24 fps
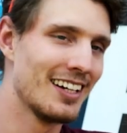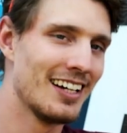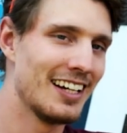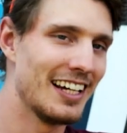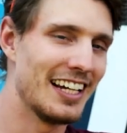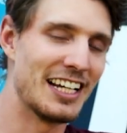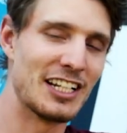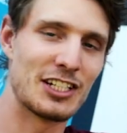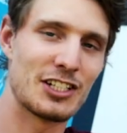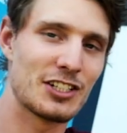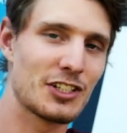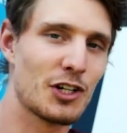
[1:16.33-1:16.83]

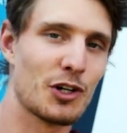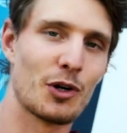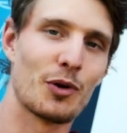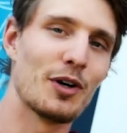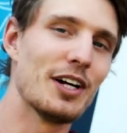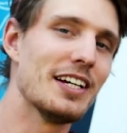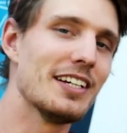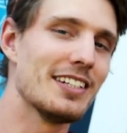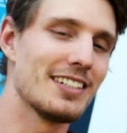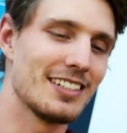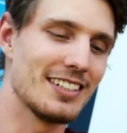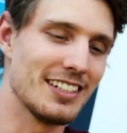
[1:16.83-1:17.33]
It's
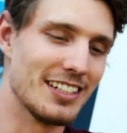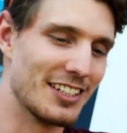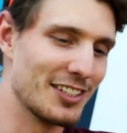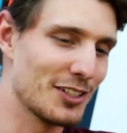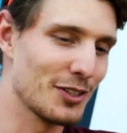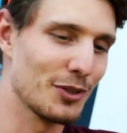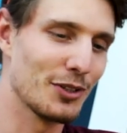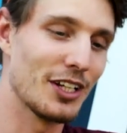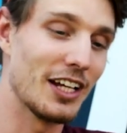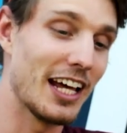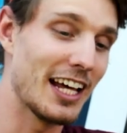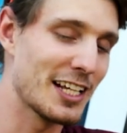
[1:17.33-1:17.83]
crazy.
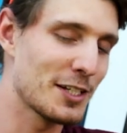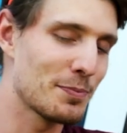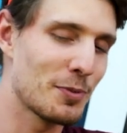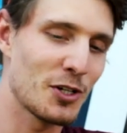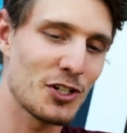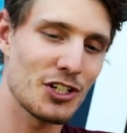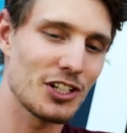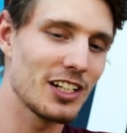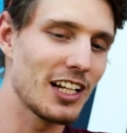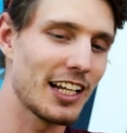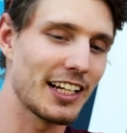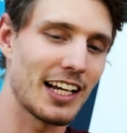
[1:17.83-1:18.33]
So
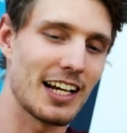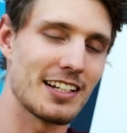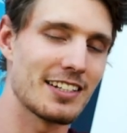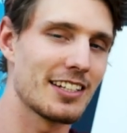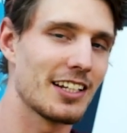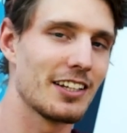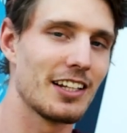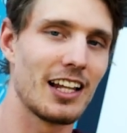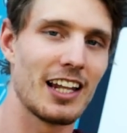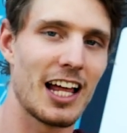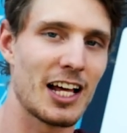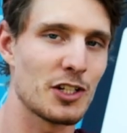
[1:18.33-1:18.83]
especially, like I said,
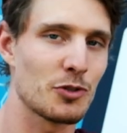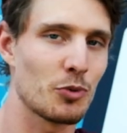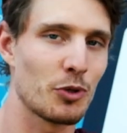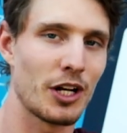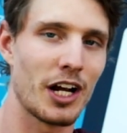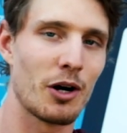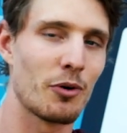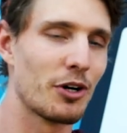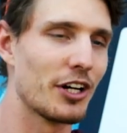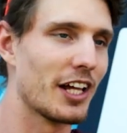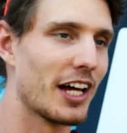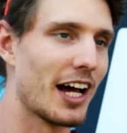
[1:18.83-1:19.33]
the last 1
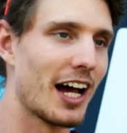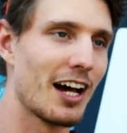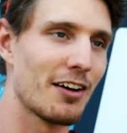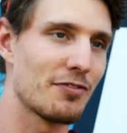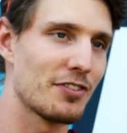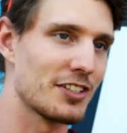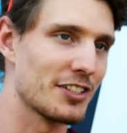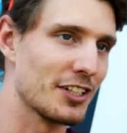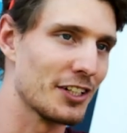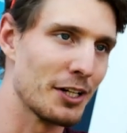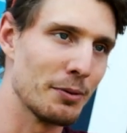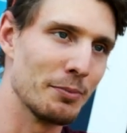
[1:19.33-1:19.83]
hour and a half
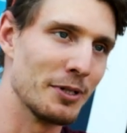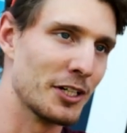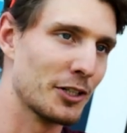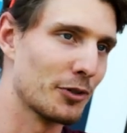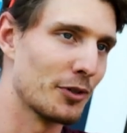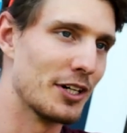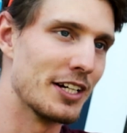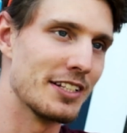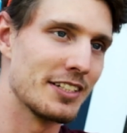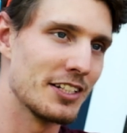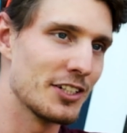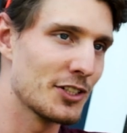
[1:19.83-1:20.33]
is going to be crazy.